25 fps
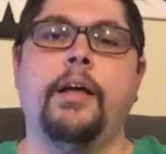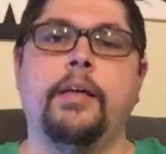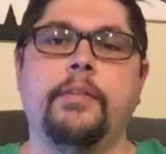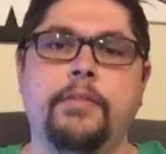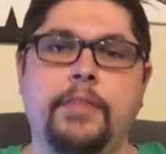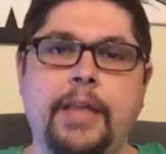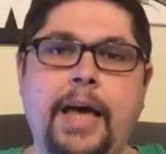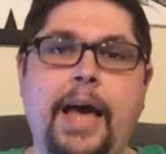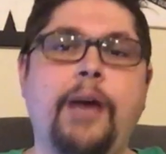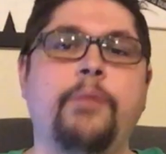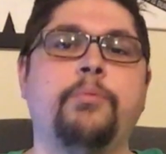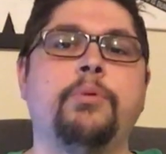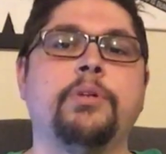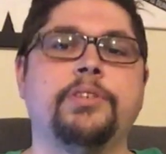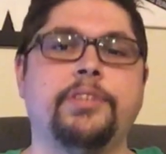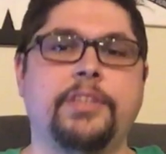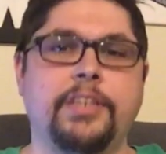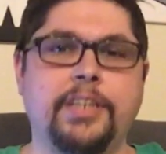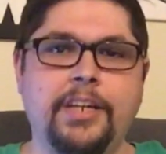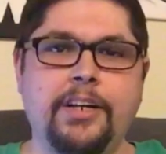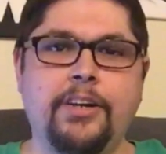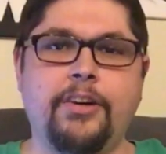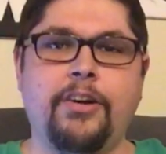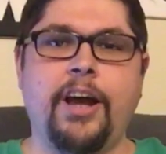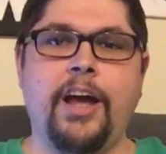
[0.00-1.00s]
That was the
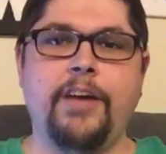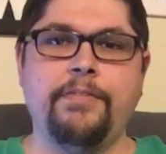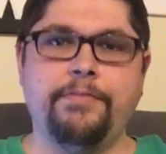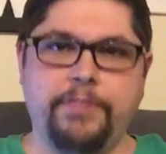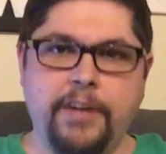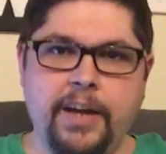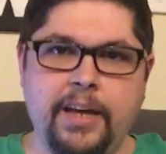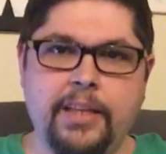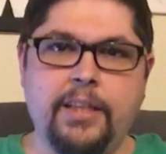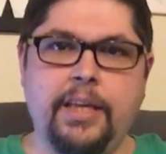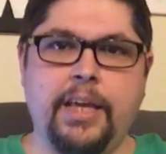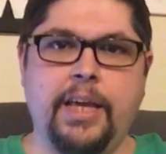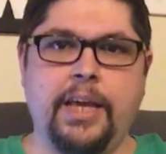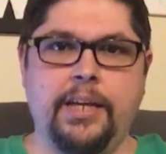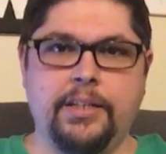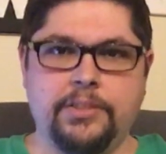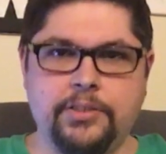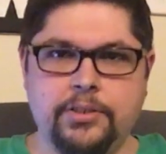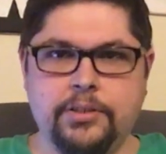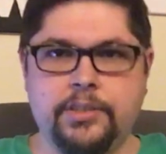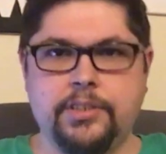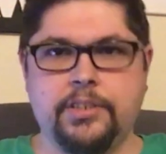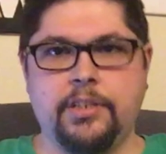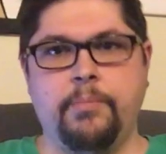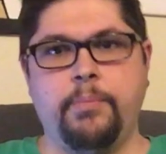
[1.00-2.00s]
year I finally
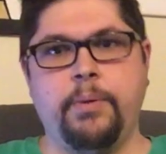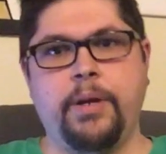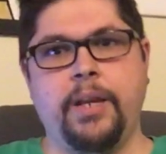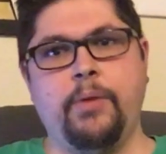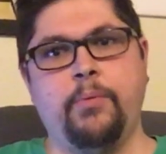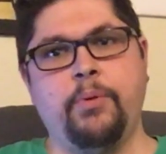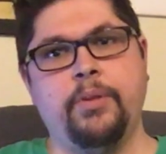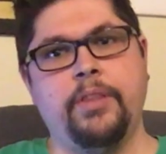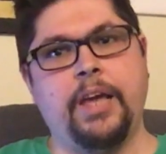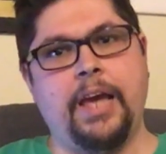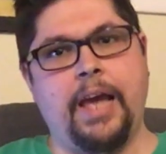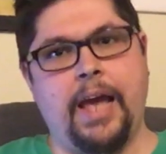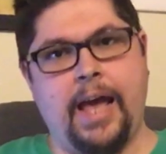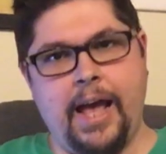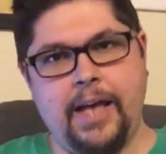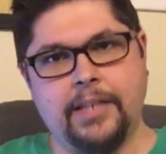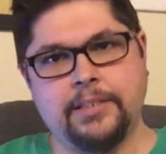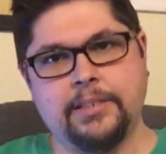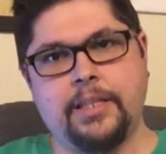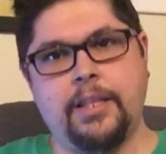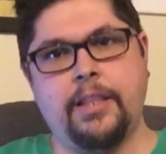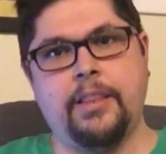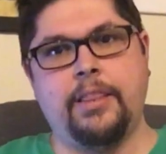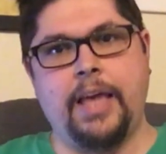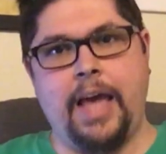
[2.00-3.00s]
answered somebody when they
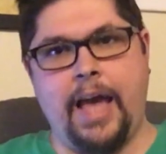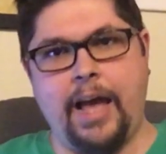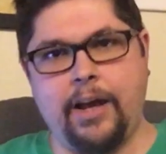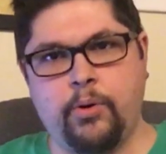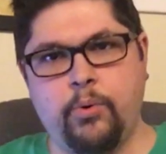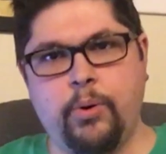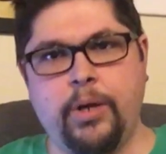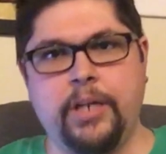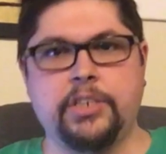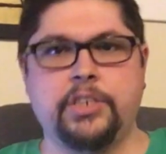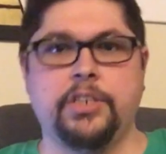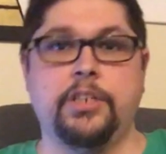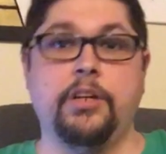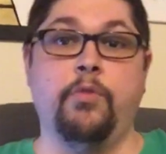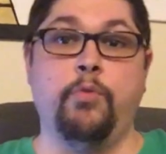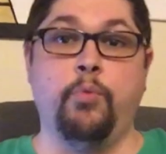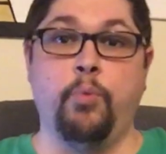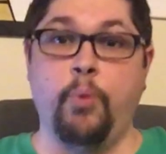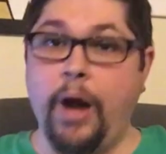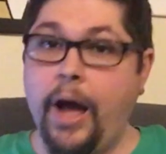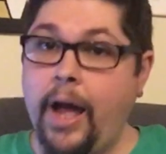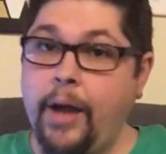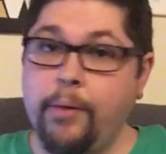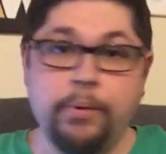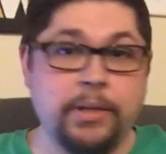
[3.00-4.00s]
asked that question of
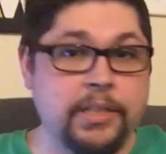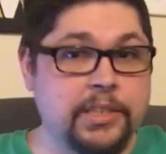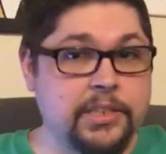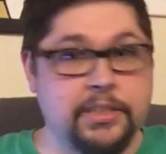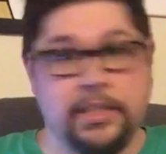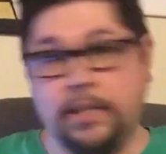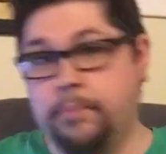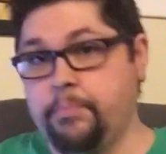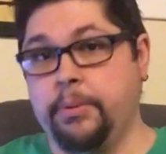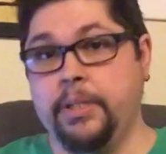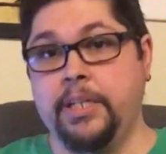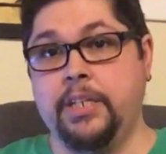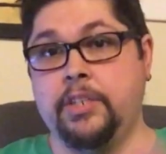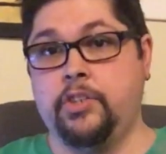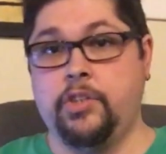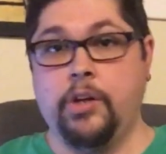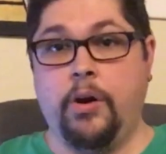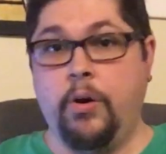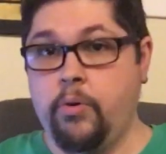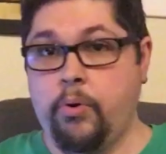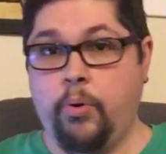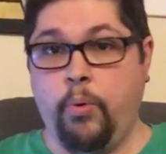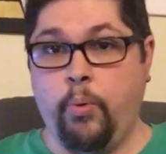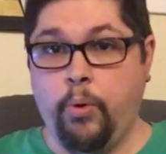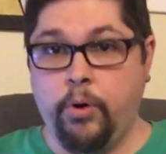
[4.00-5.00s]
why we simply
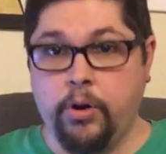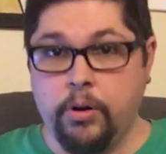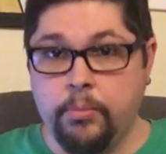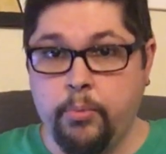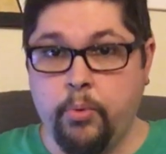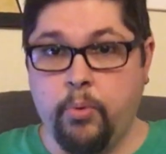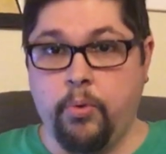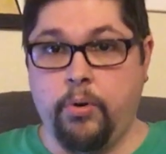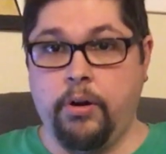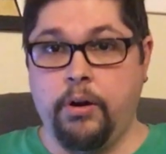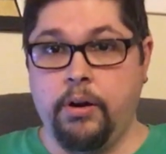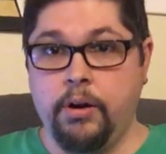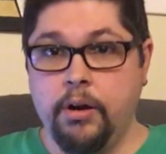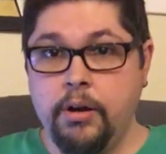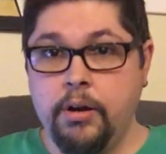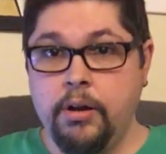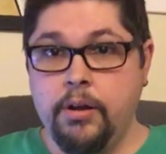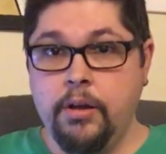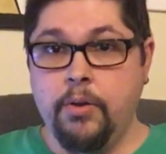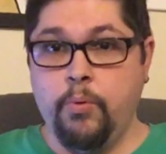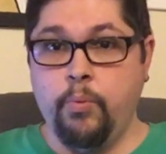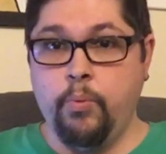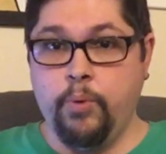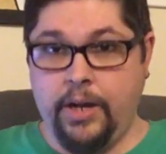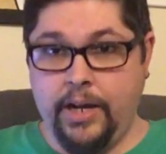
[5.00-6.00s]
don't order more,
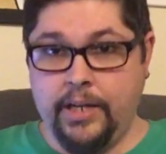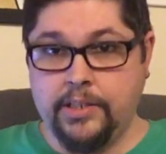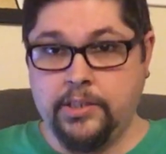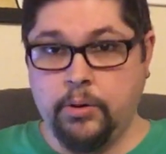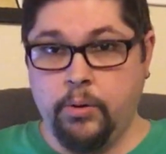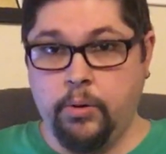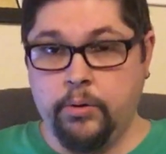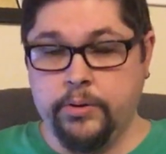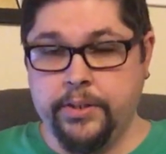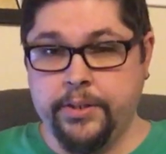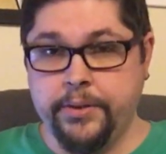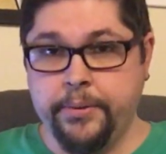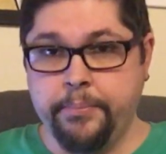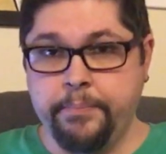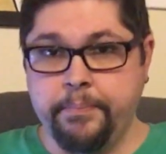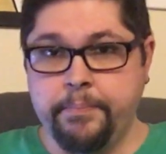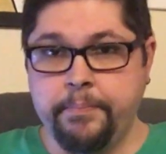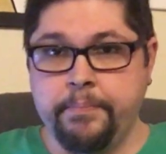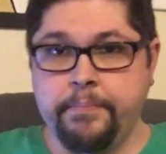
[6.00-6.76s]
when I told them,